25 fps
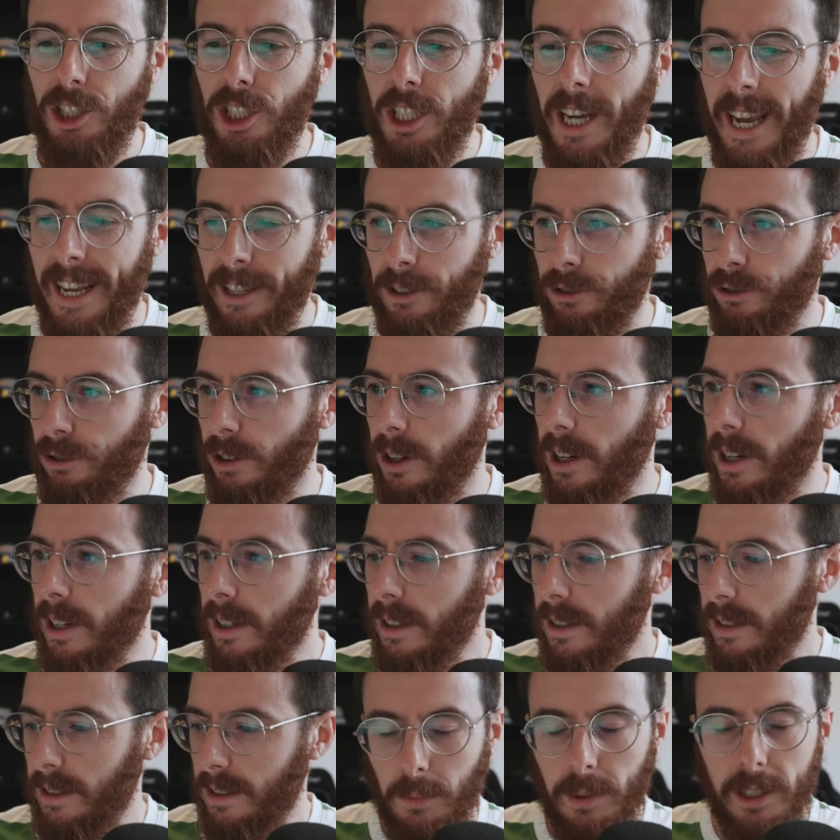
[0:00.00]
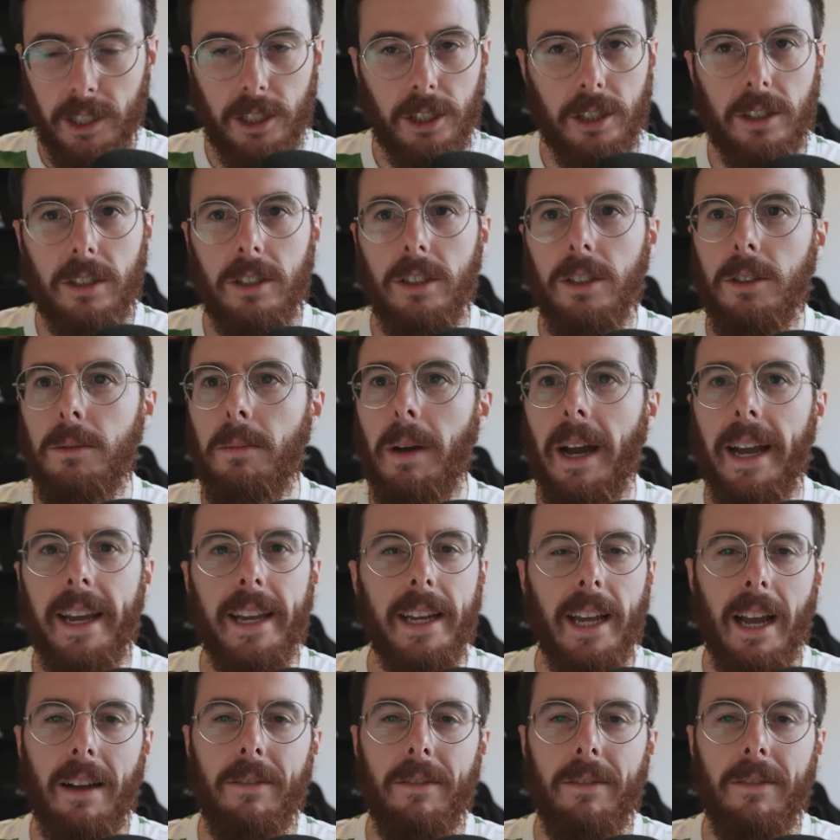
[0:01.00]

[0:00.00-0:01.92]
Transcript: Chantra, which you may